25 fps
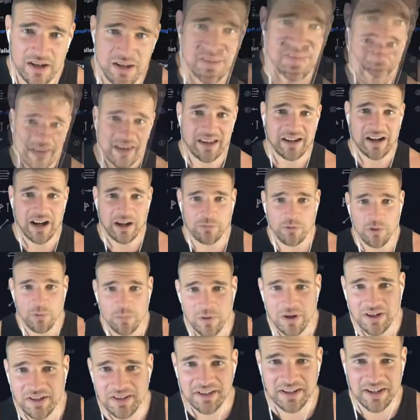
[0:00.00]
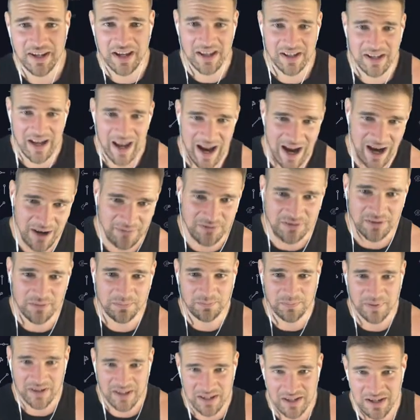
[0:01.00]
then I will once again have to
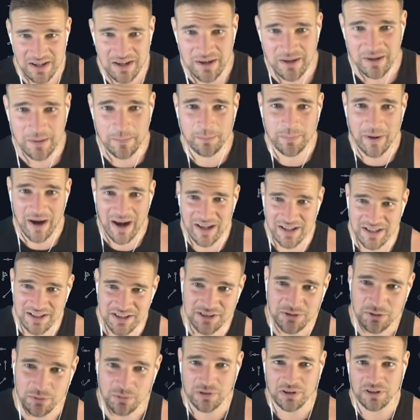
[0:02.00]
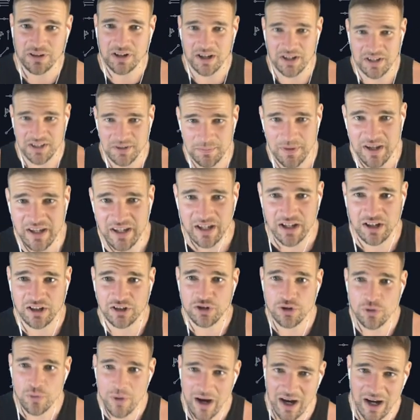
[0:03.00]
be biased toward us making a
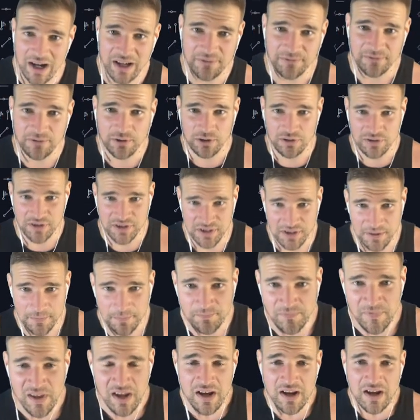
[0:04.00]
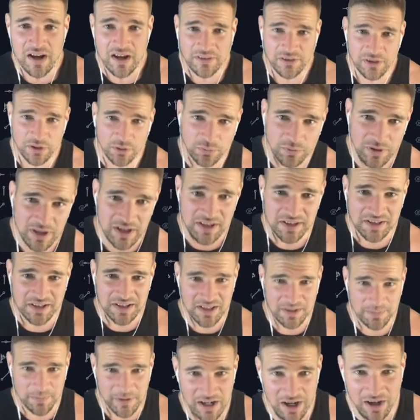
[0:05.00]
new high first. The reason
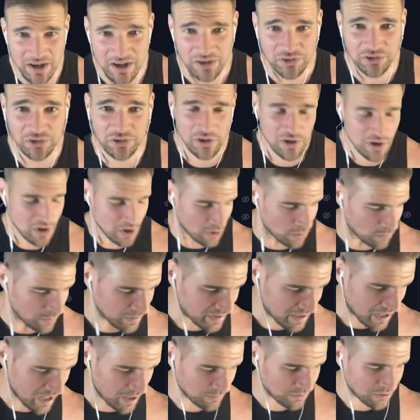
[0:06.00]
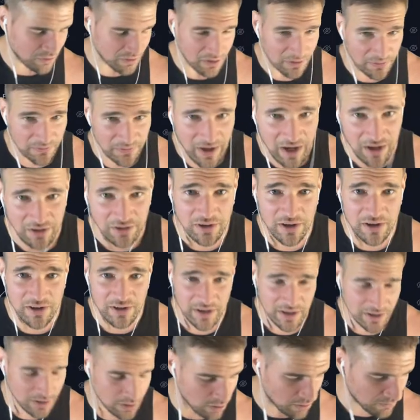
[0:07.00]
is because we came to the value
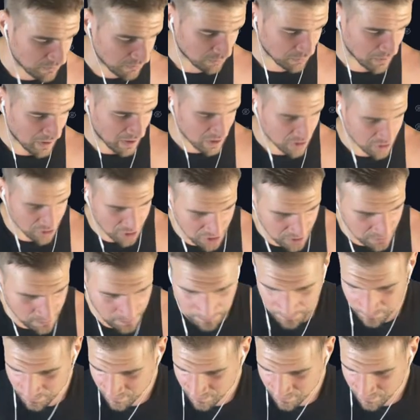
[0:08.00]
area low of a range,